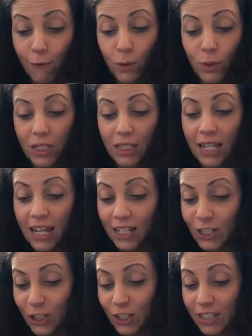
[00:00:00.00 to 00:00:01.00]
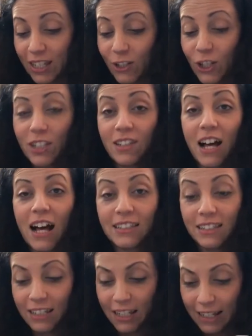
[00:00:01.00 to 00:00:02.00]
was contagious, and she
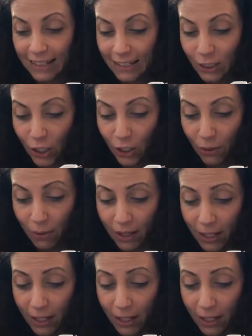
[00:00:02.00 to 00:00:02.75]
started giggling too.